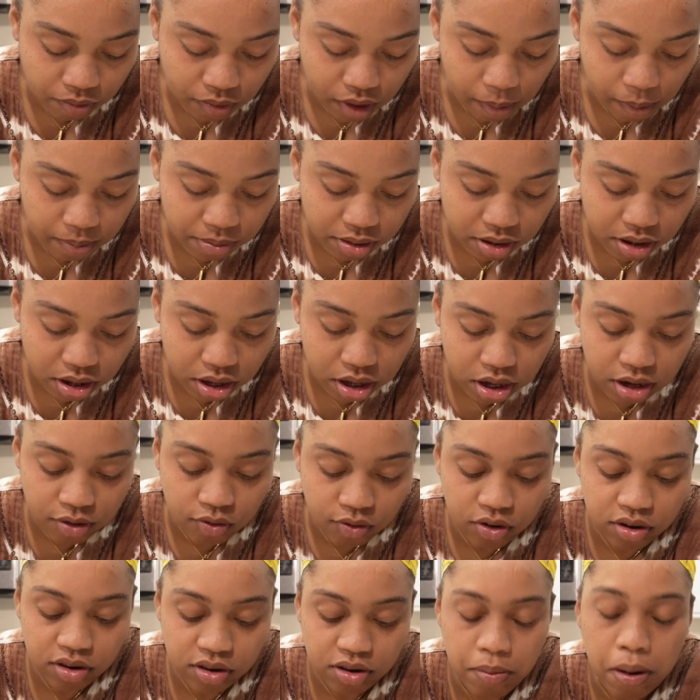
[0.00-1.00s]
I'm seeing a
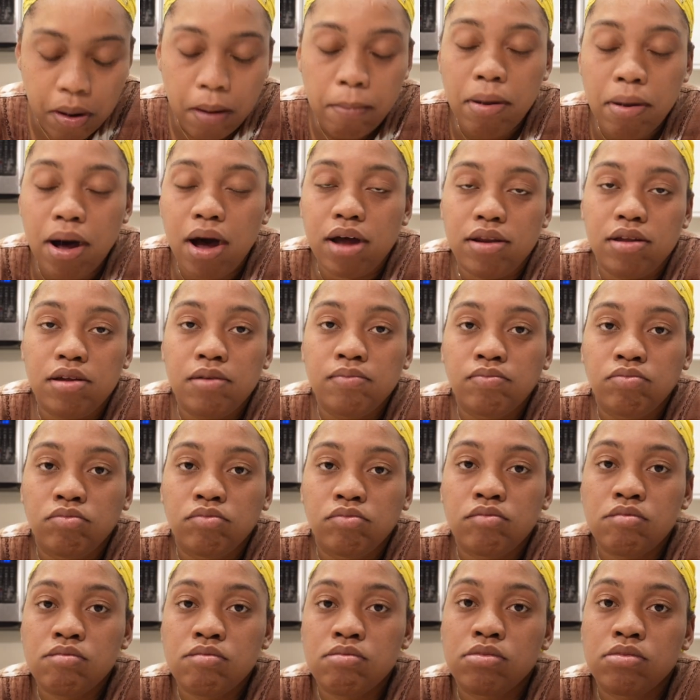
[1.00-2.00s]
difference in my body.
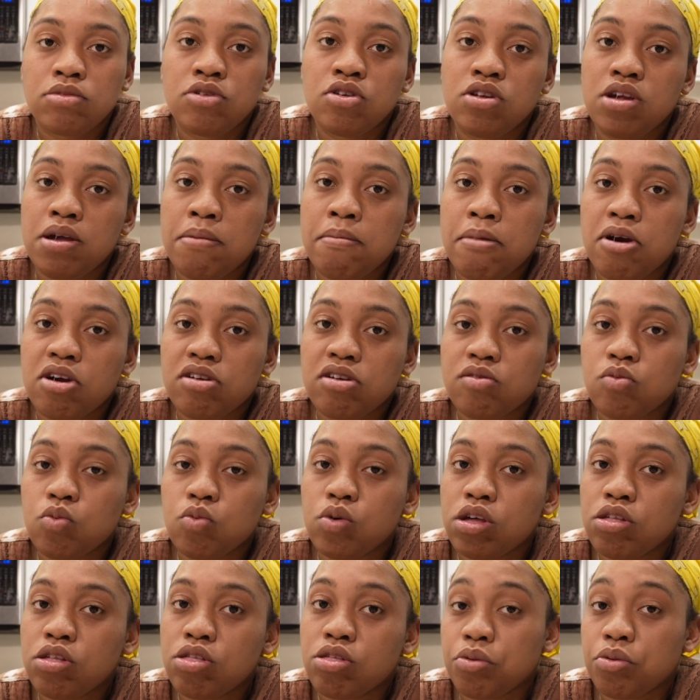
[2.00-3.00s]
Today marks
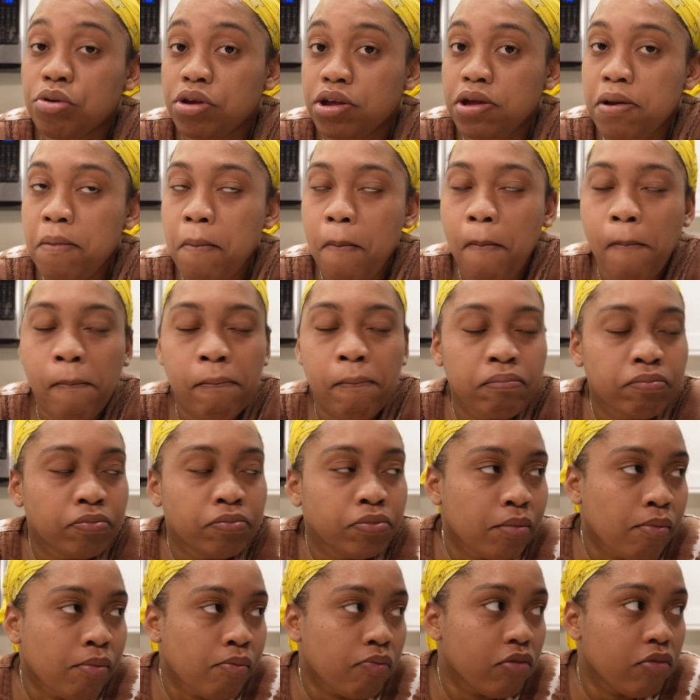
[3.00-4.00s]
week three.
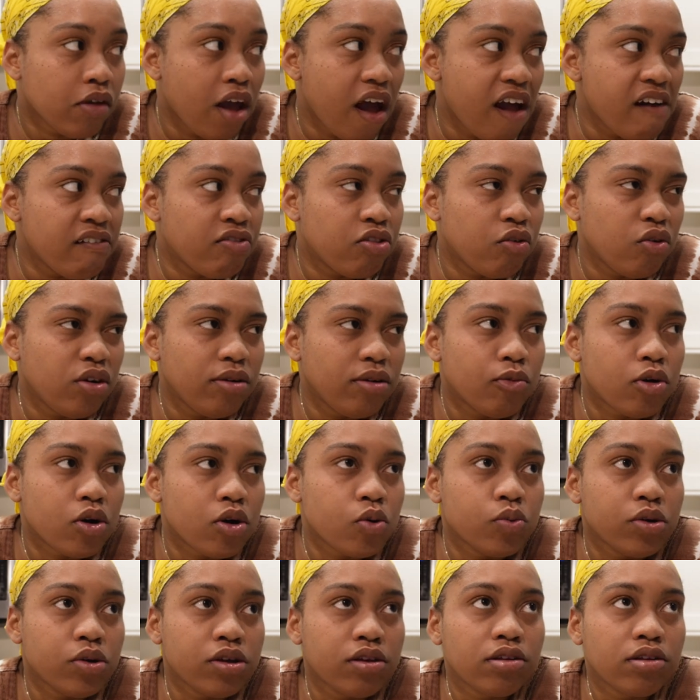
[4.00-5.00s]
I have three
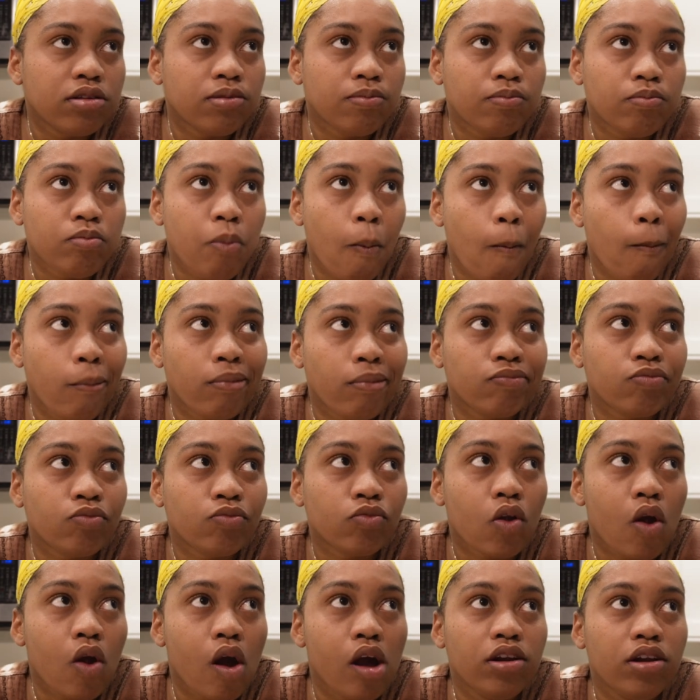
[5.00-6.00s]
more weeks.
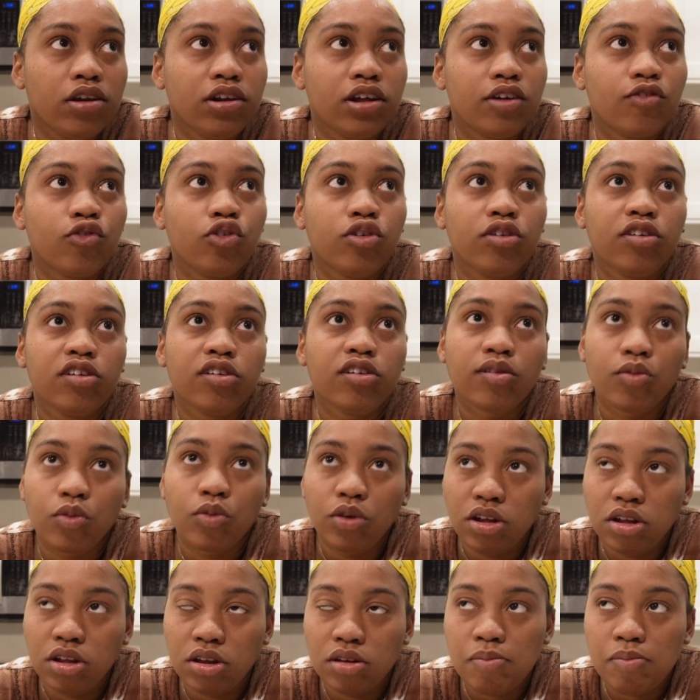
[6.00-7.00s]
And then after six
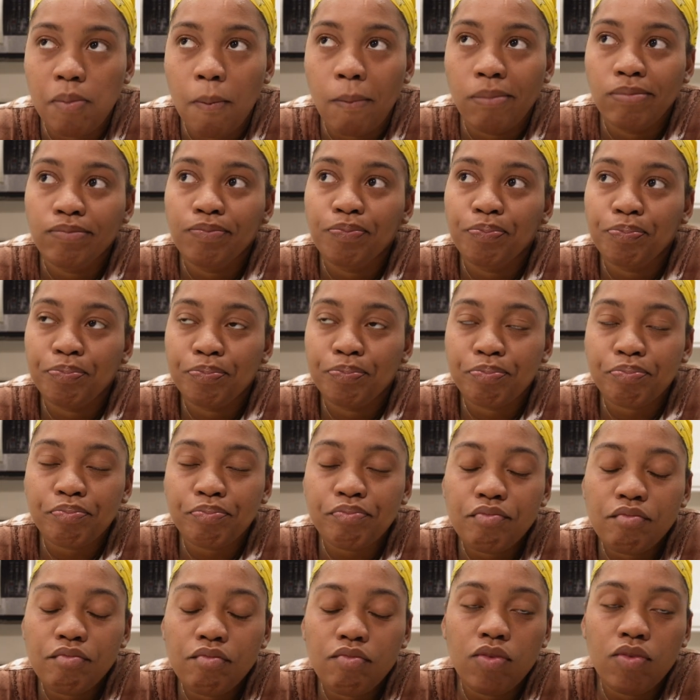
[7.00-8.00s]
weeks,
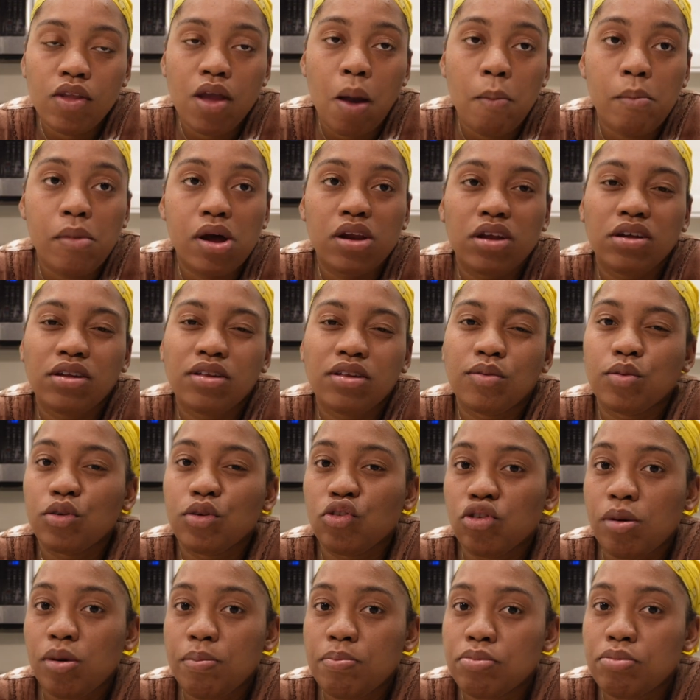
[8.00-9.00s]
I'm gonna
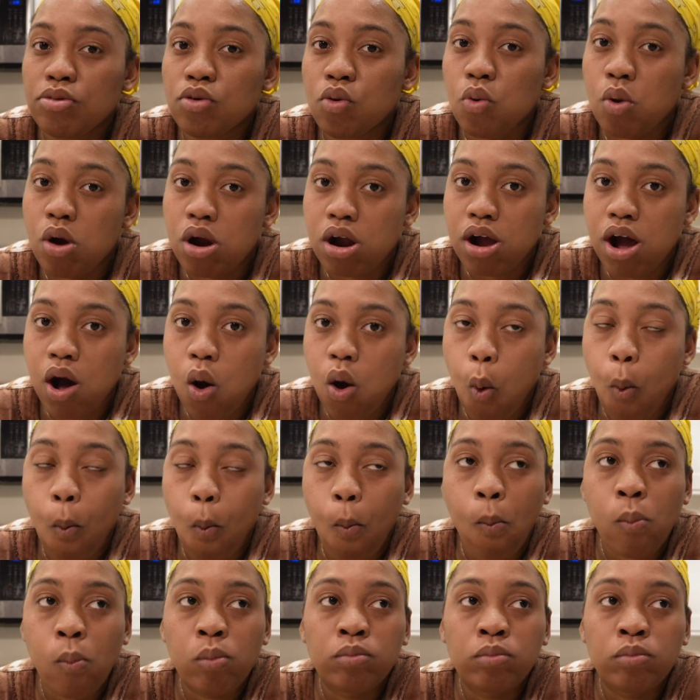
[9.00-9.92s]
switch up the workout